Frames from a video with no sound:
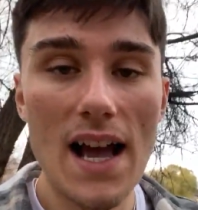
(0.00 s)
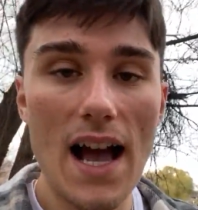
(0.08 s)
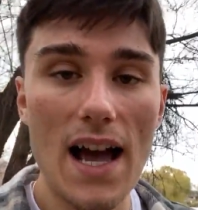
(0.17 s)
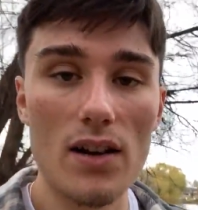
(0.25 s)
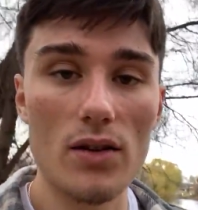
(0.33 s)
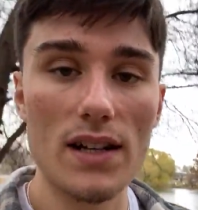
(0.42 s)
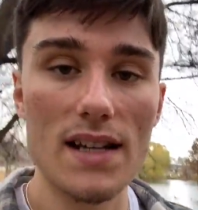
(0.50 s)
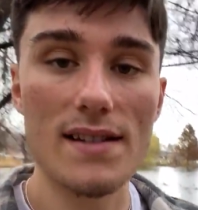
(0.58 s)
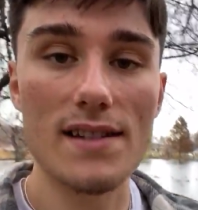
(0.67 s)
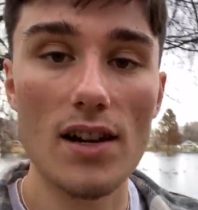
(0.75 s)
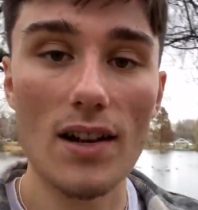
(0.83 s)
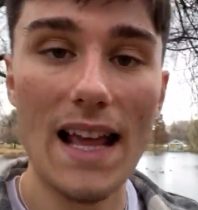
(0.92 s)
I don't
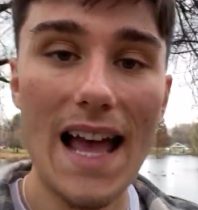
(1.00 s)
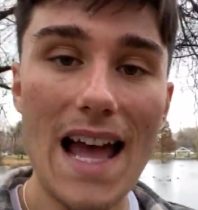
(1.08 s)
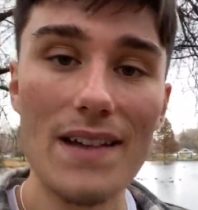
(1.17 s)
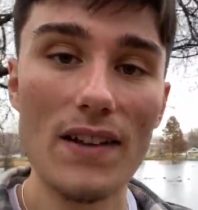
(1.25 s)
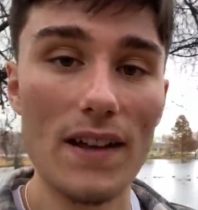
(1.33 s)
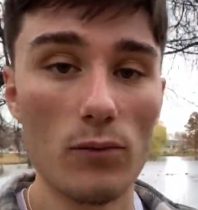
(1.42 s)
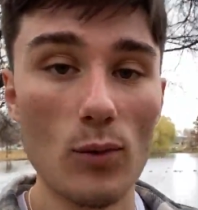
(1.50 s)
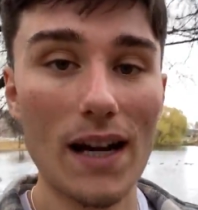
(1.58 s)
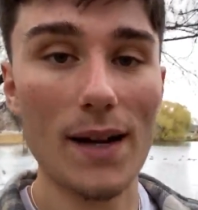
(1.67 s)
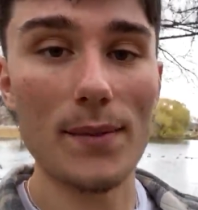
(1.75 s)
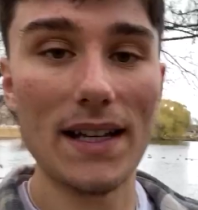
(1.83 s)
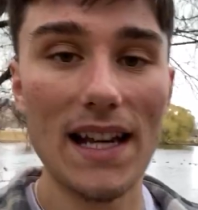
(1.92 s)
necessarily have a
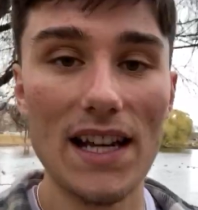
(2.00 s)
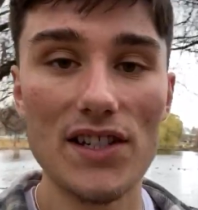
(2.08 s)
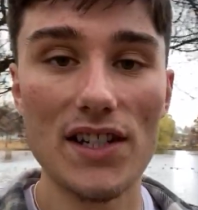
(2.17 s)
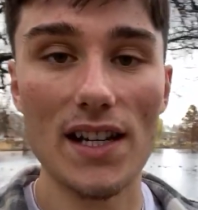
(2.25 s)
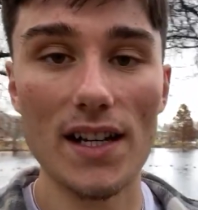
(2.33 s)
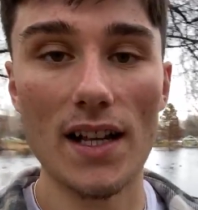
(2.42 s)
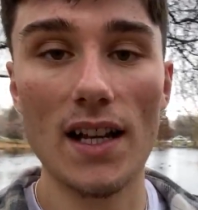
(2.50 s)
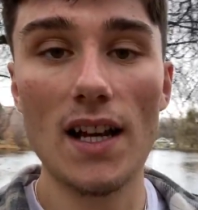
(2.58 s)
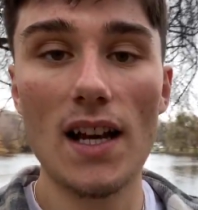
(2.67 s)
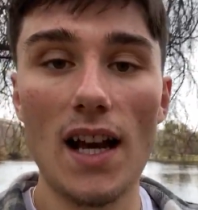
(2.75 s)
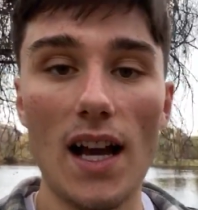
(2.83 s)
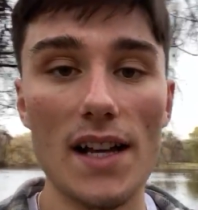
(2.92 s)
recommendation,
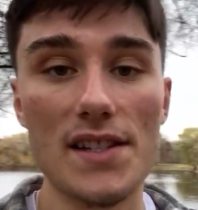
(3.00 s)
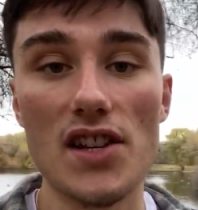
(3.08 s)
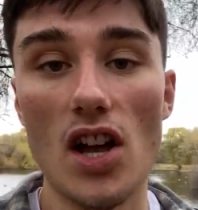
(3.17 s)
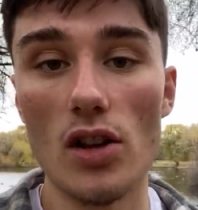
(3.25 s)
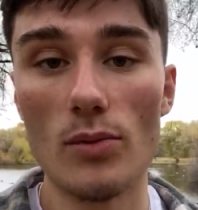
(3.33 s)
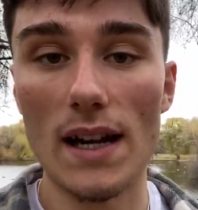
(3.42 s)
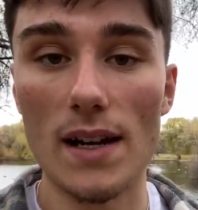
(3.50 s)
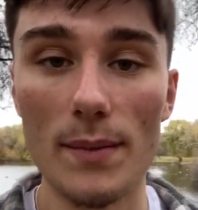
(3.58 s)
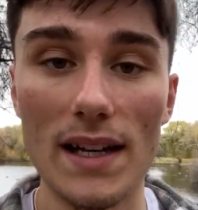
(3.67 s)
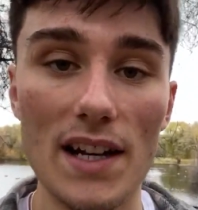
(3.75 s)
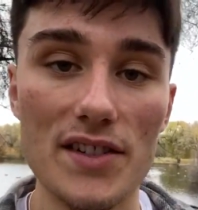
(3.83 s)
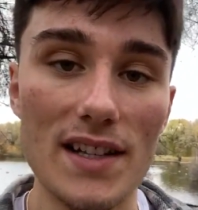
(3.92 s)
a solid
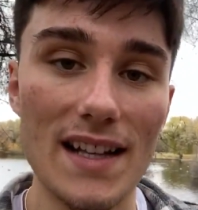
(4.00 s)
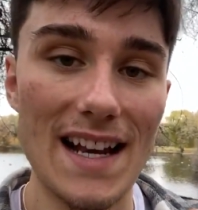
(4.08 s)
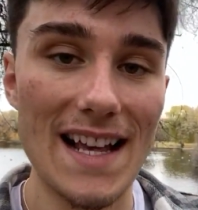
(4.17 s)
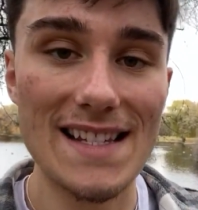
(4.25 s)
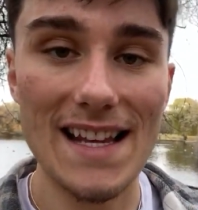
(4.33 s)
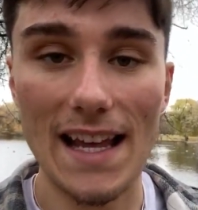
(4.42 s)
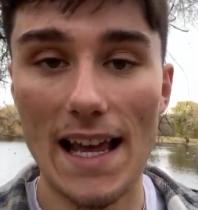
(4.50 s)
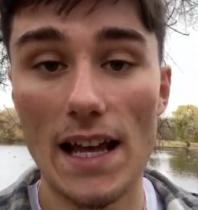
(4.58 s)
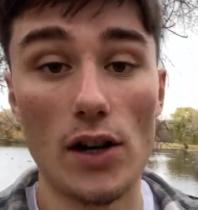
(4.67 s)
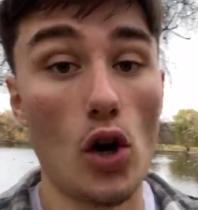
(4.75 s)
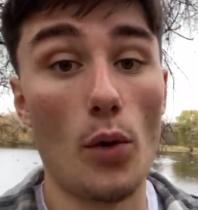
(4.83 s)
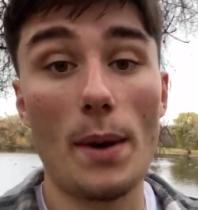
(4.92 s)
recommendation that I say, hey,
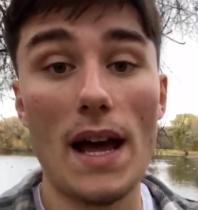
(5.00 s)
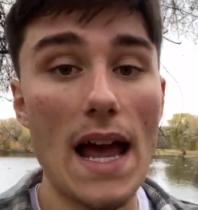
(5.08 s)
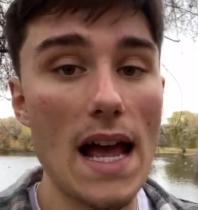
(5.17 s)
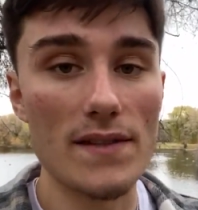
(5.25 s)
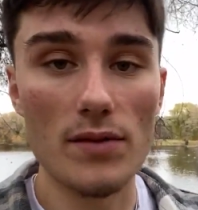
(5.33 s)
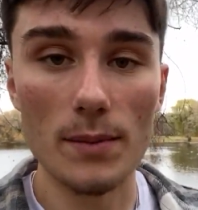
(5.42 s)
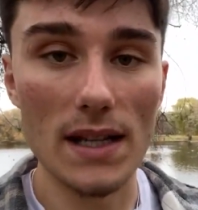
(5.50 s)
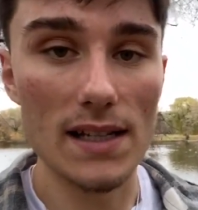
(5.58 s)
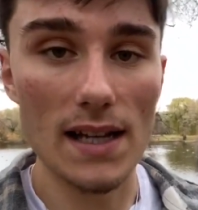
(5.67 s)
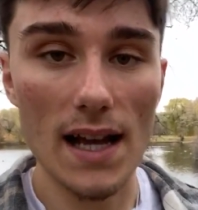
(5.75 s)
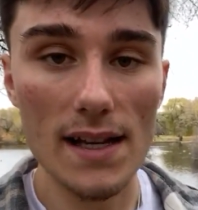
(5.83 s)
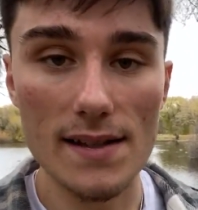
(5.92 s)
go buy ads from these
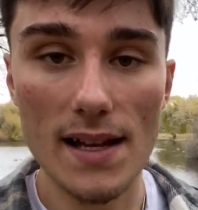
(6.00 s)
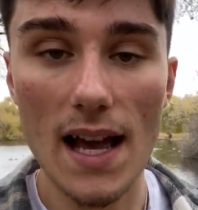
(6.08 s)
guys.